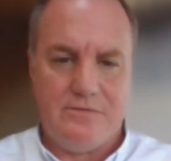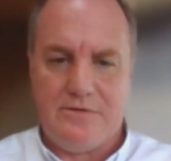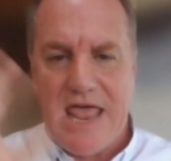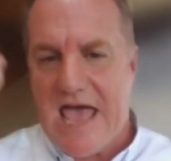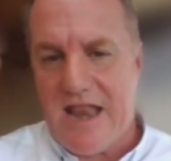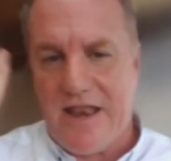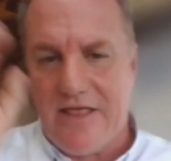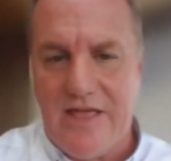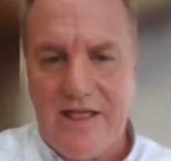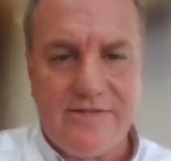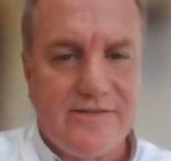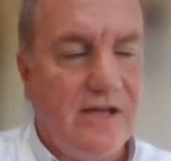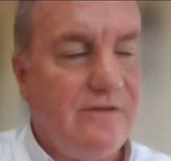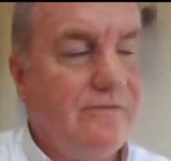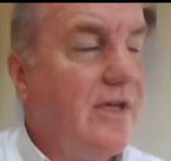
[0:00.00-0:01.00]
None of that
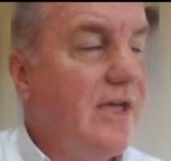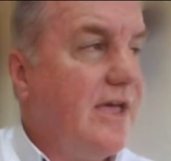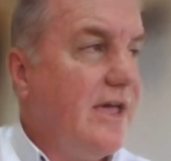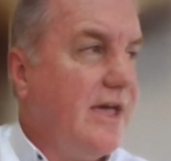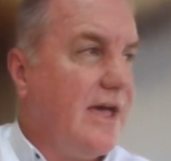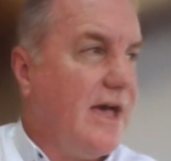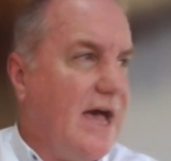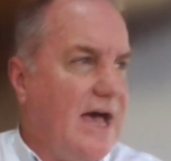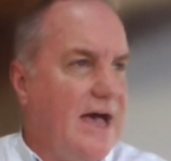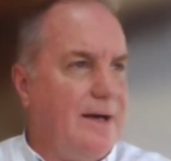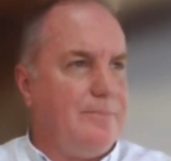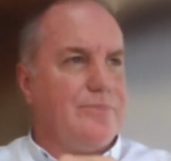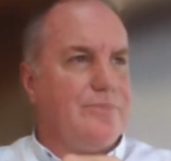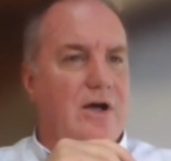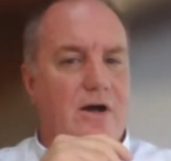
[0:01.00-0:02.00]
stuff.
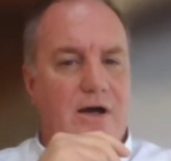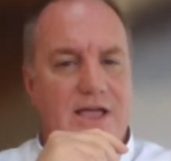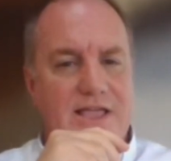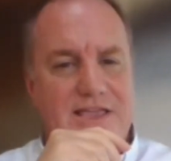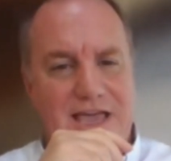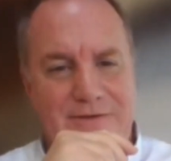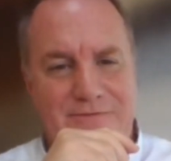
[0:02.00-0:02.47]
I